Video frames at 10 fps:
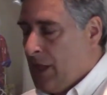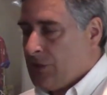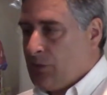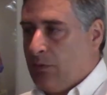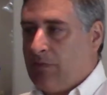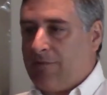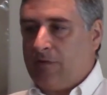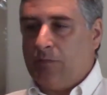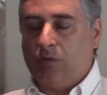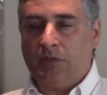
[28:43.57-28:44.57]
So when
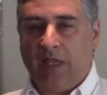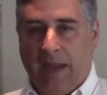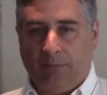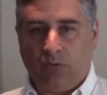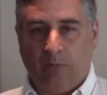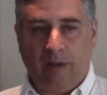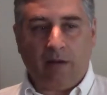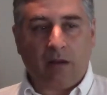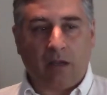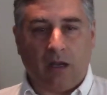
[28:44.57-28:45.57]
Reverend Moon came to
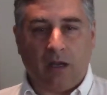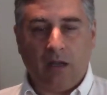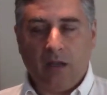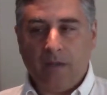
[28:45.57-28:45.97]
America,